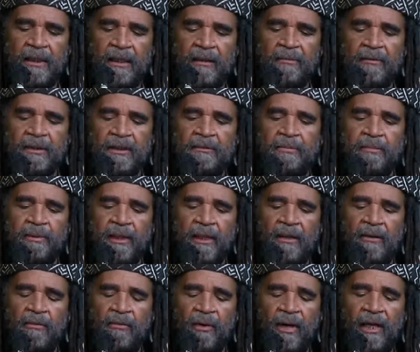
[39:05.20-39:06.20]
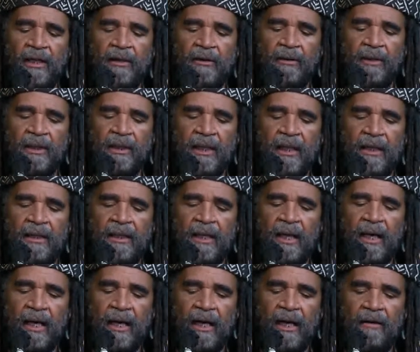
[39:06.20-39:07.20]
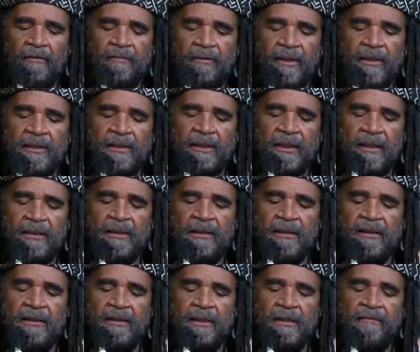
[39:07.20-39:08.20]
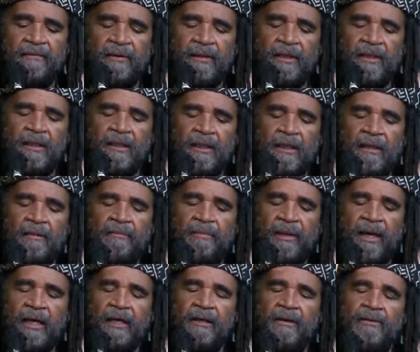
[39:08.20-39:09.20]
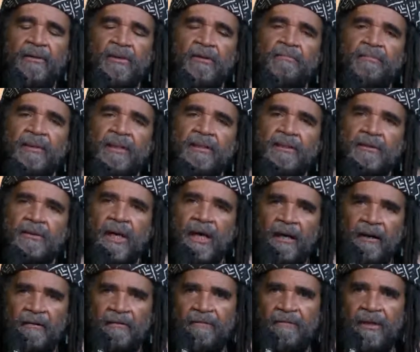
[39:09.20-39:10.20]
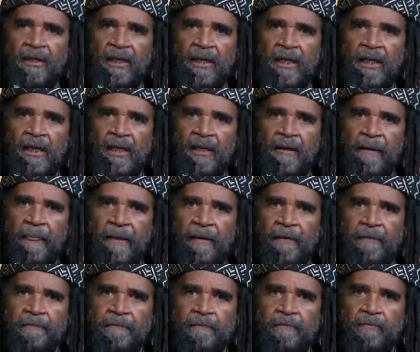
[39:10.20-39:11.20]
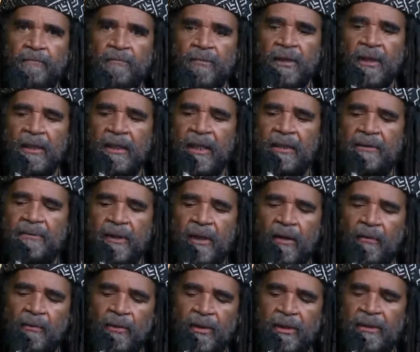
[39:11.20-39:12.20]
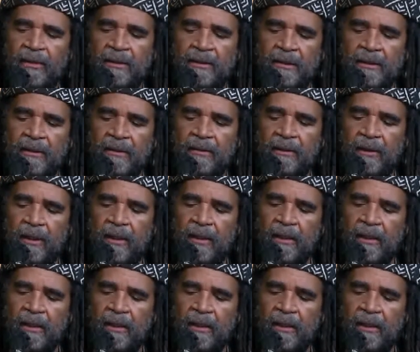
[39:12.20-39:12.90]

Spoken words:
help explain why your gut health has such a significant impact on your mental health. That's why I wanted to,